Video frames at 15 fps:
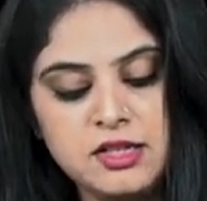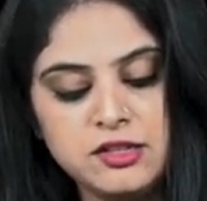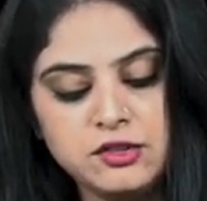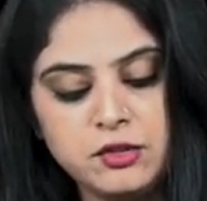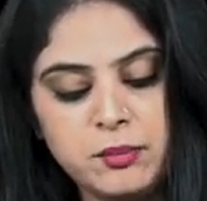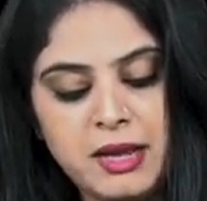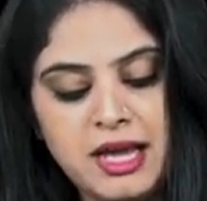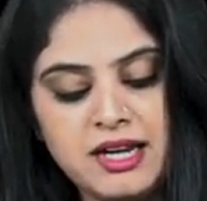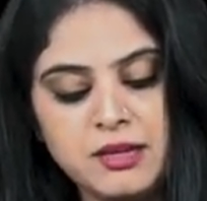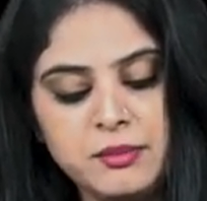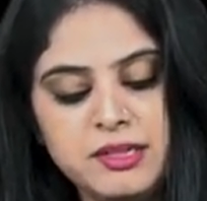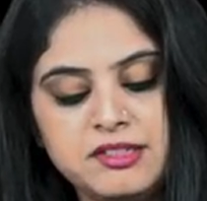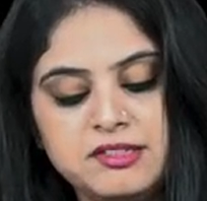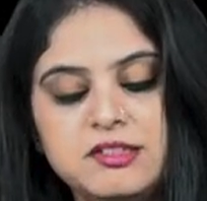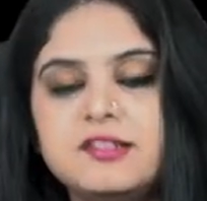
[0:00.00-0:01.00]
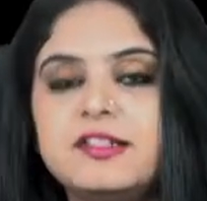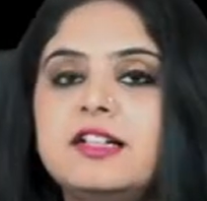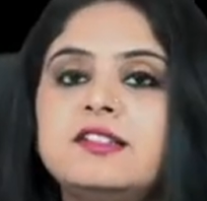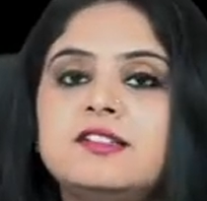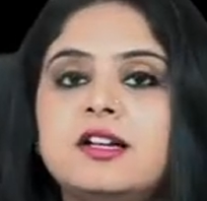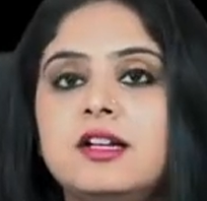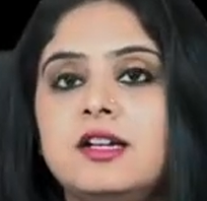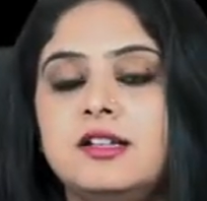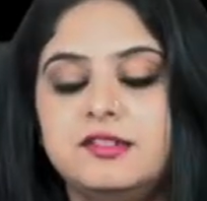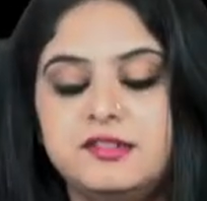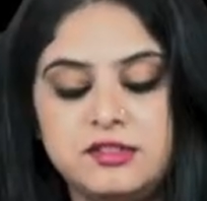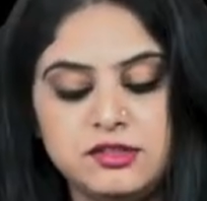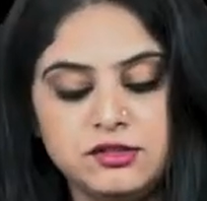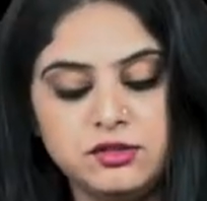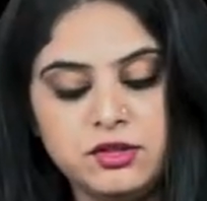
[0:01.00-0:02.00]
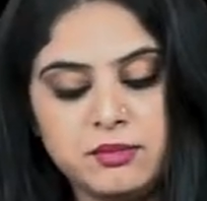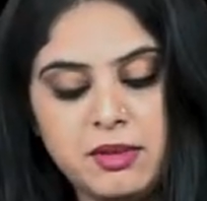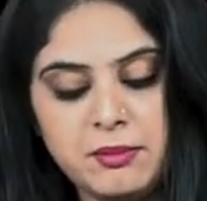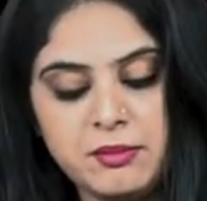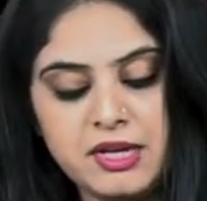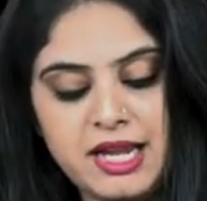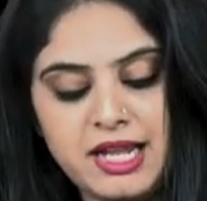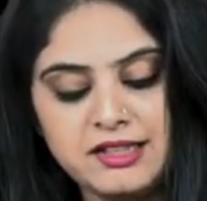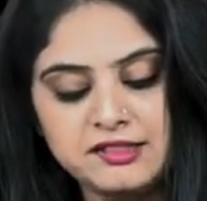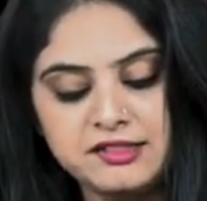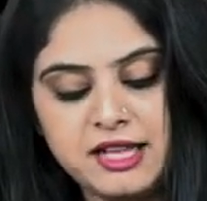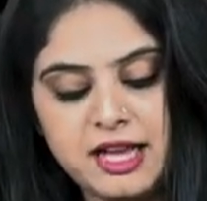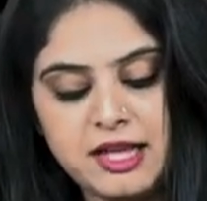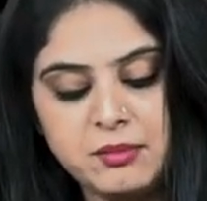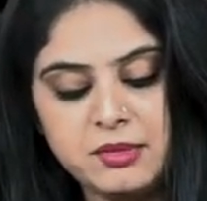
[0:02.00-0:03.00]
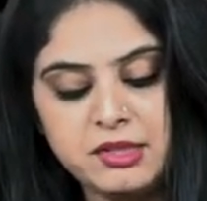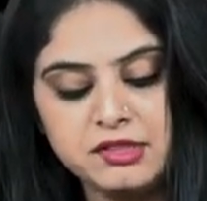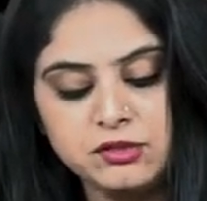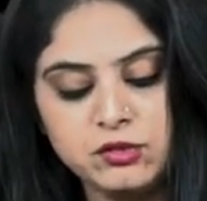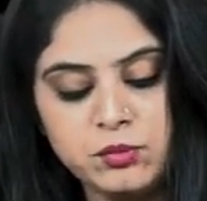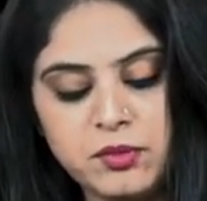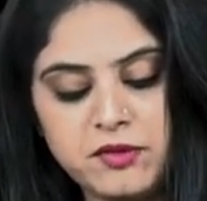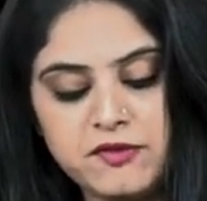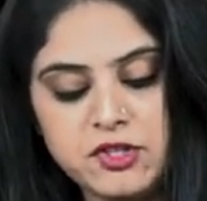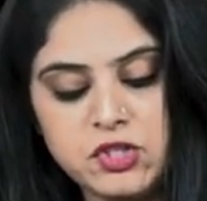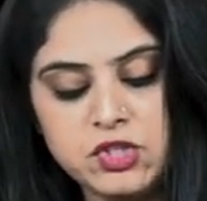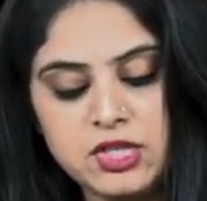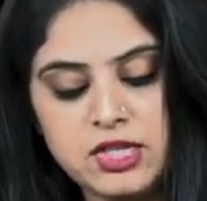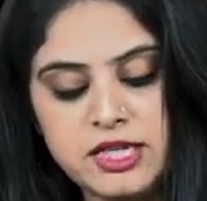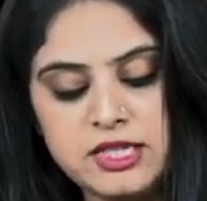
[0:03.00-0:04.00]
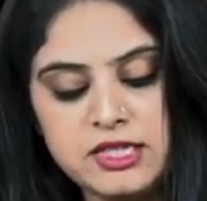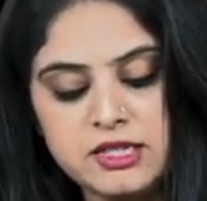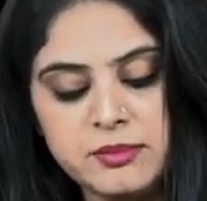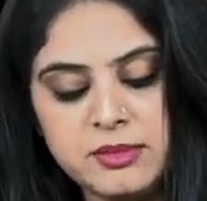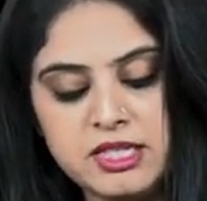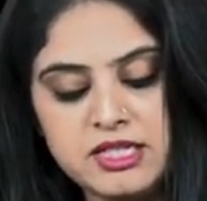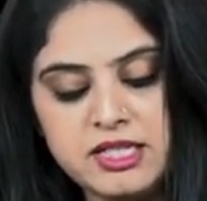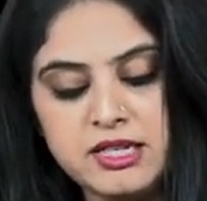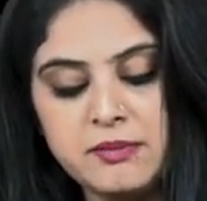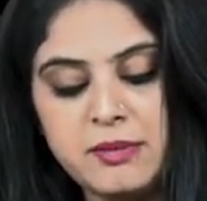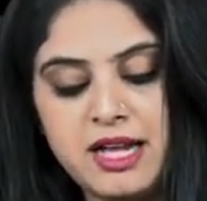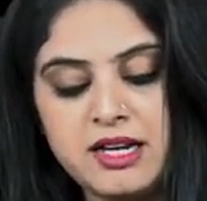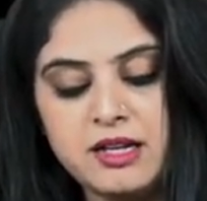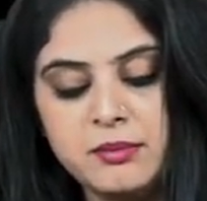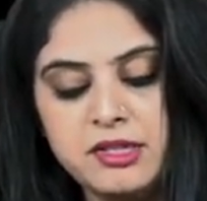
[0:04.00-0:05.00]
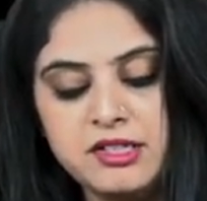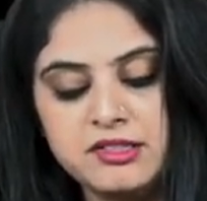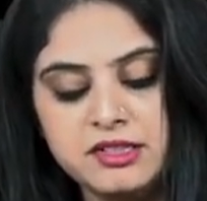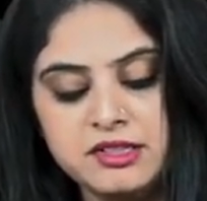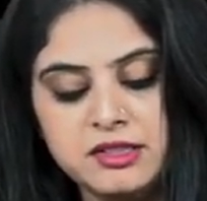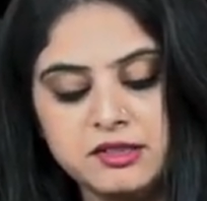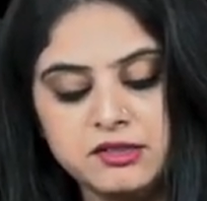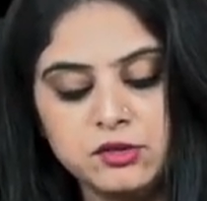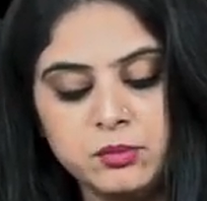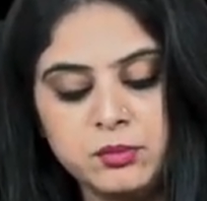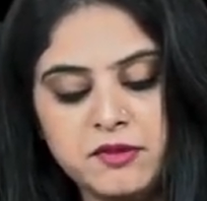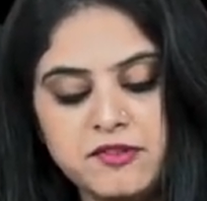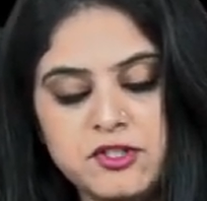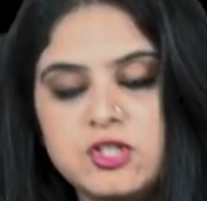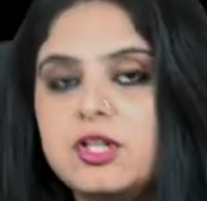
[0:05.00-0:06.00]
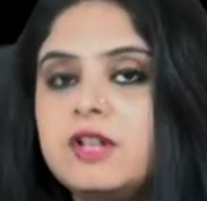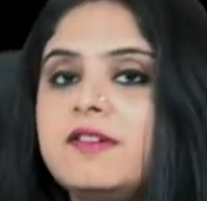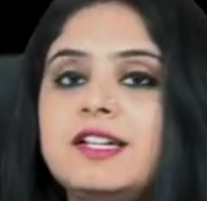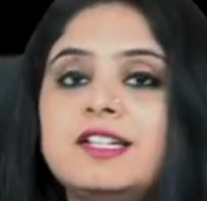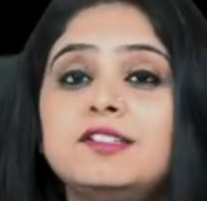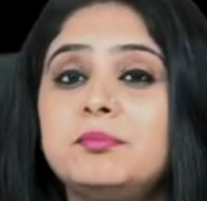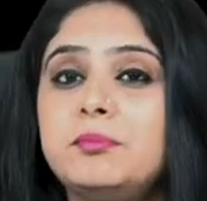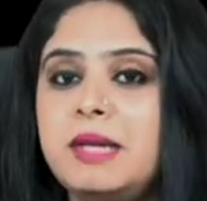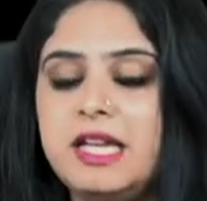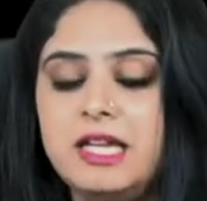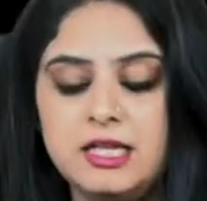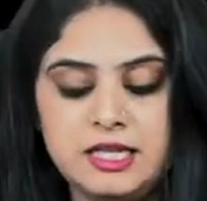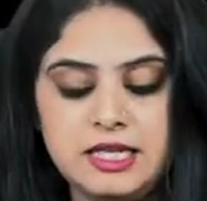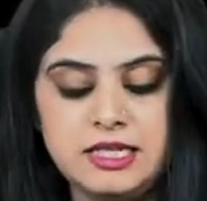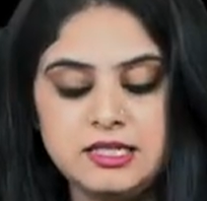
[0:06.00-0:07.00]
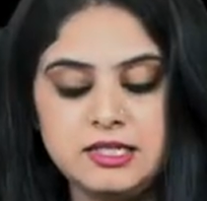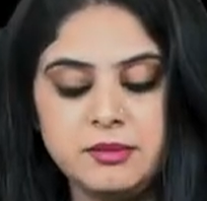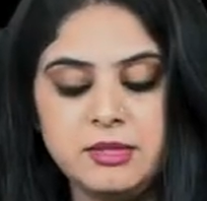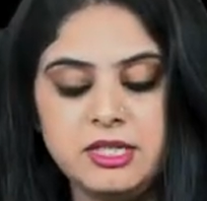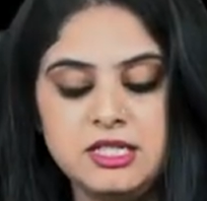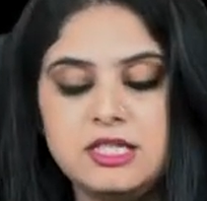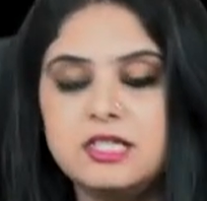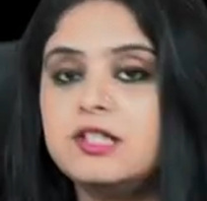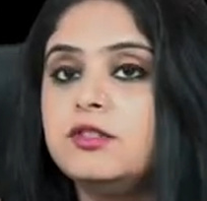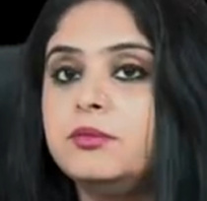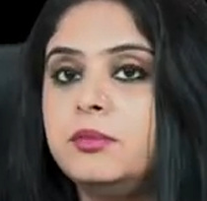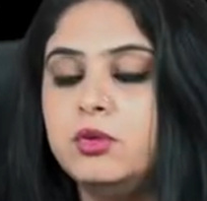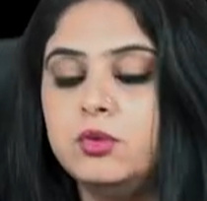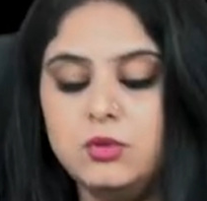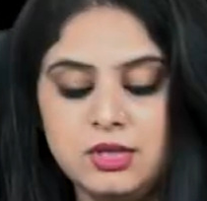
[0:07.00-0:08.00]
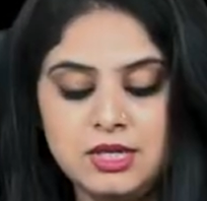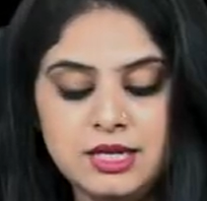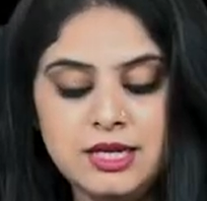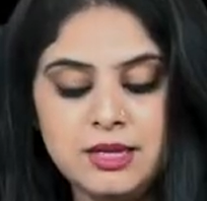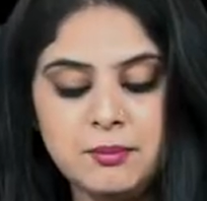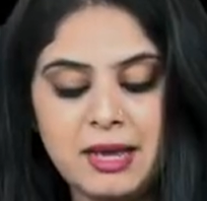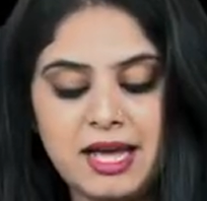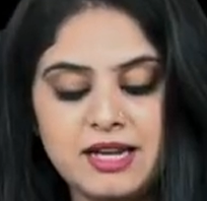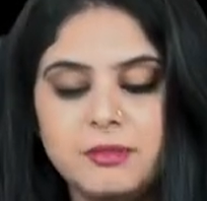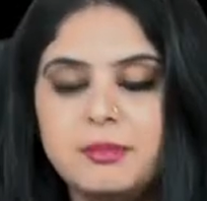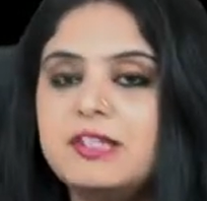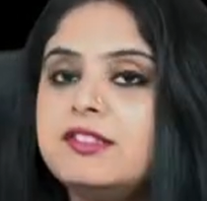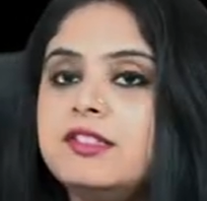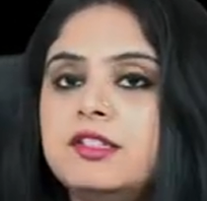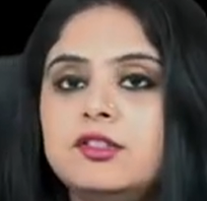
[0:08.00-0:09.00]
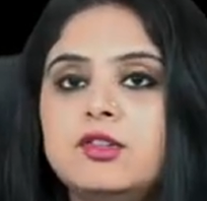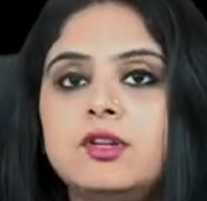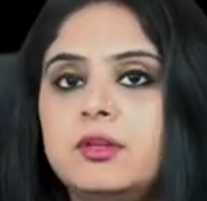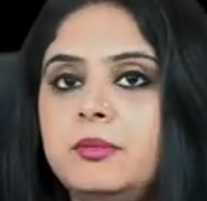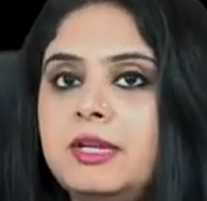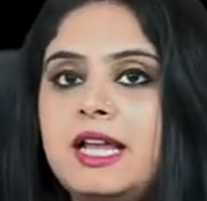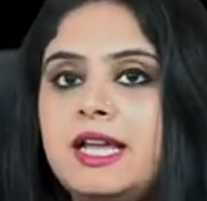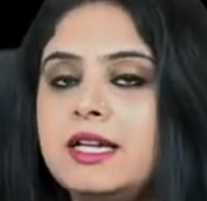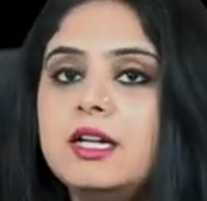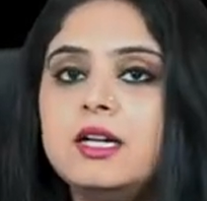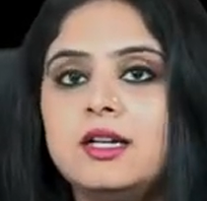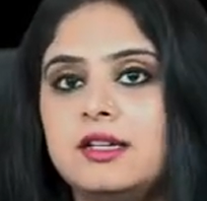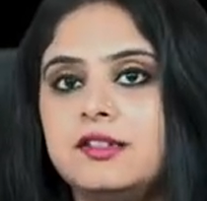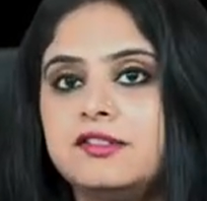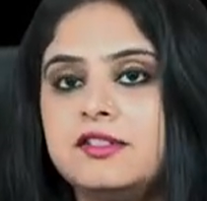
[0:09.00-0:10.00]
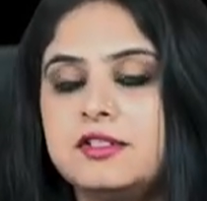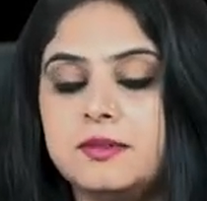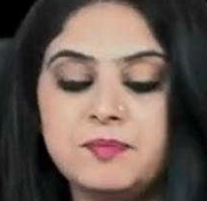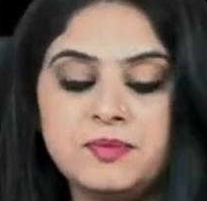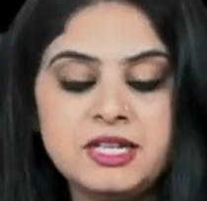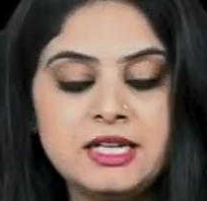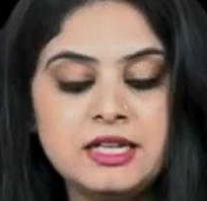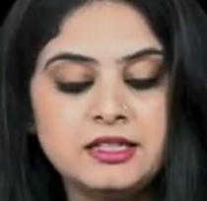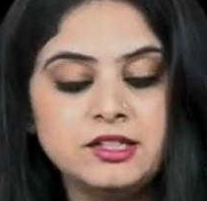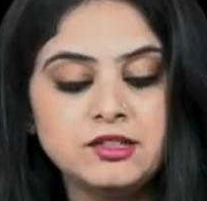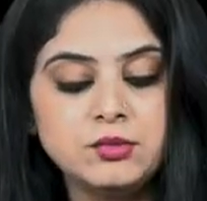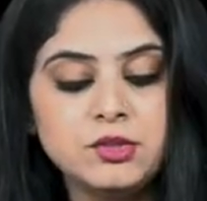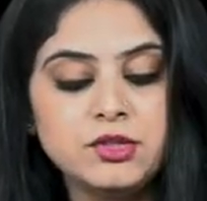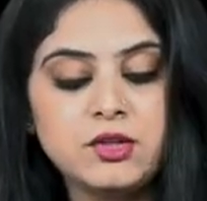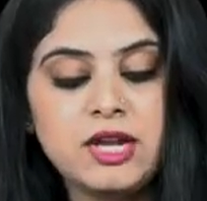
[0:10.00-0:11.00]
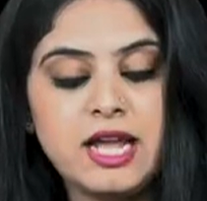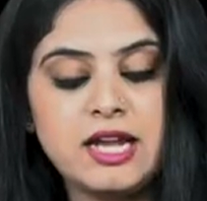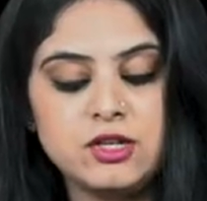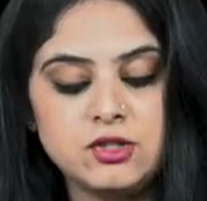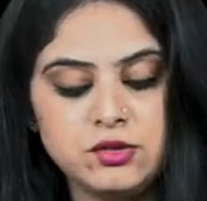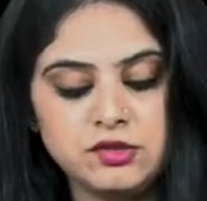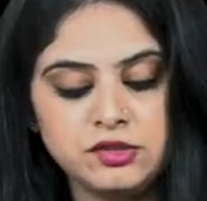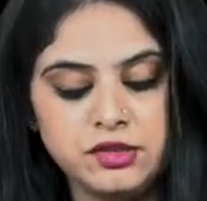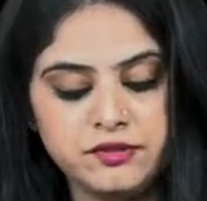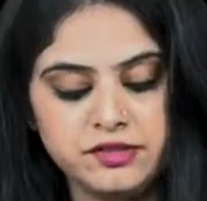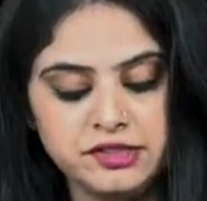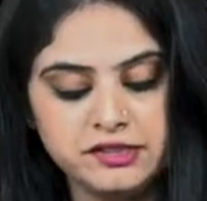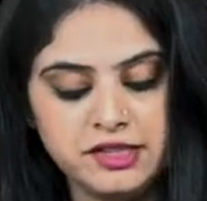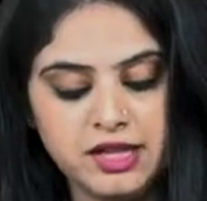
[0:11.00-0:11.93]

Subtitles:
So parabasal cells are clusters. So remember SIP, superficial, intermediate, parabasal. The superficial one is pink, intermediate is blue, parabasal is going to be like a cluster. This was your ectocervix.